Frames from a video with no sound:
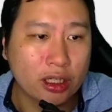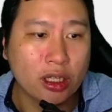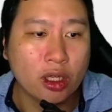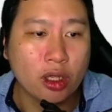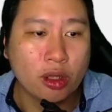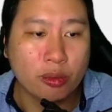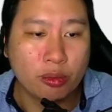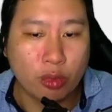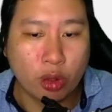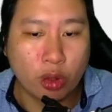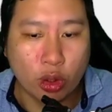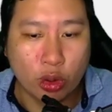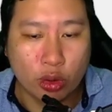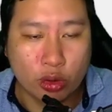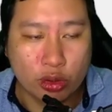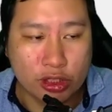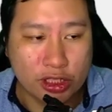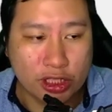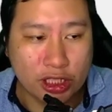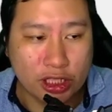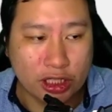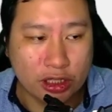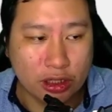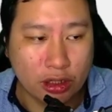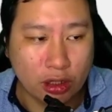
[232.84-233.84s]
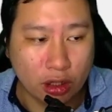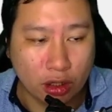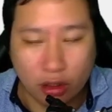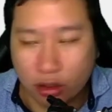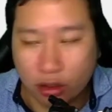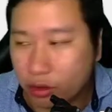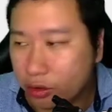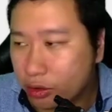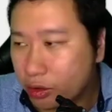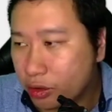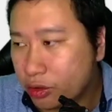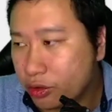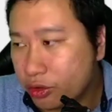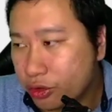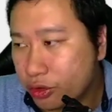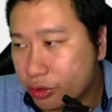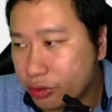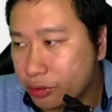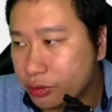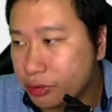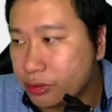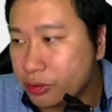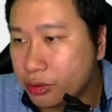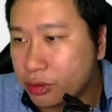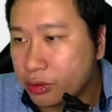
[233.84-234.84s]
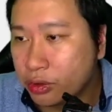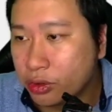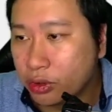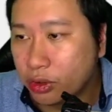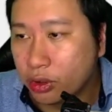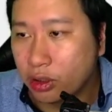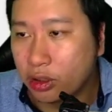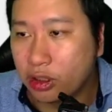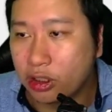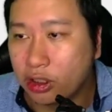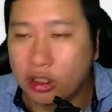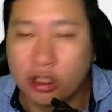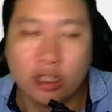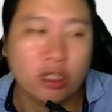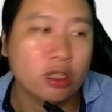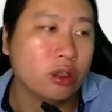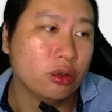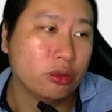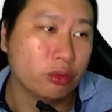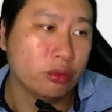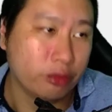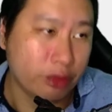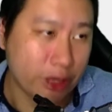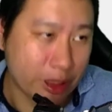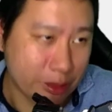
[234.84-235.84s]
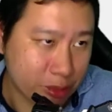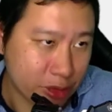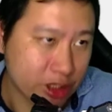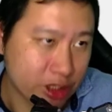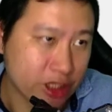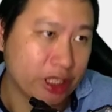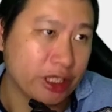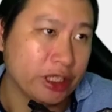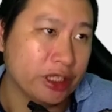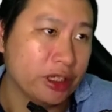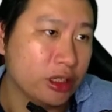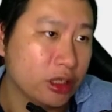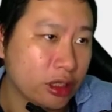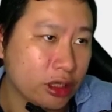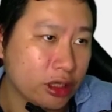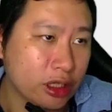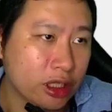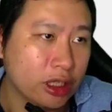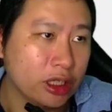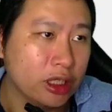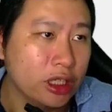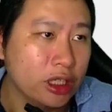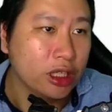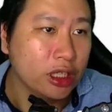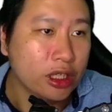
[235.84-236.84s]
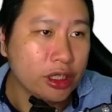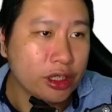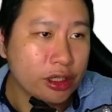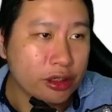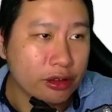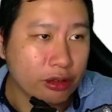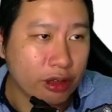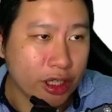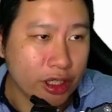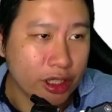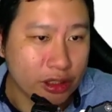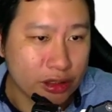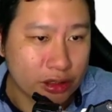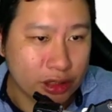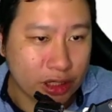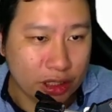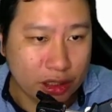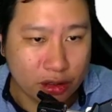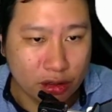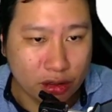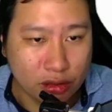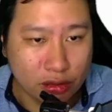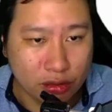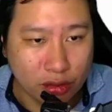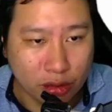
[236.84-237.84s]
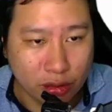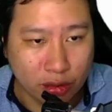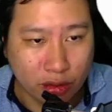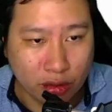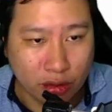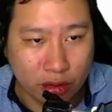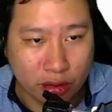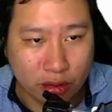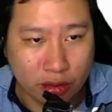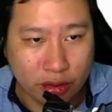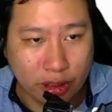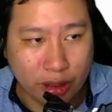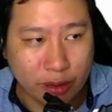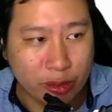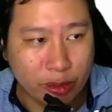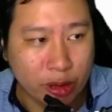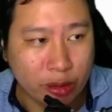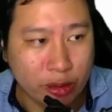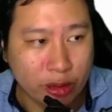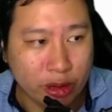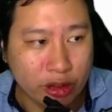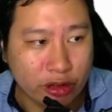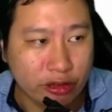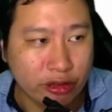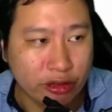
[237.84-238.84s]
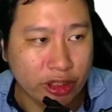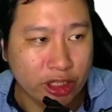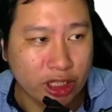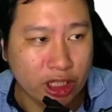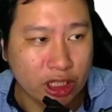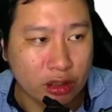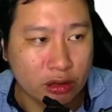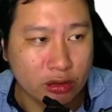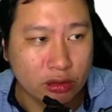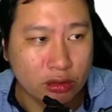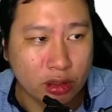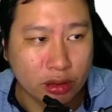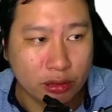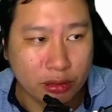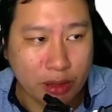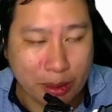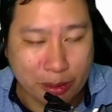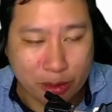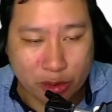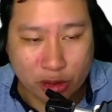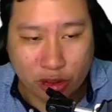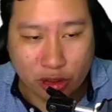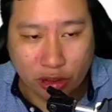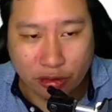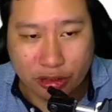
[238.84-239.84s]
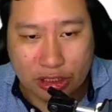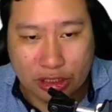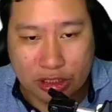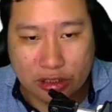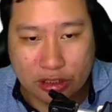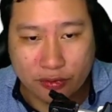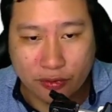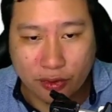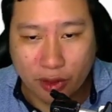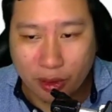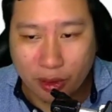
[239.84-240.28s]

post it on to your website okay right then you will then be able to create a google web stories from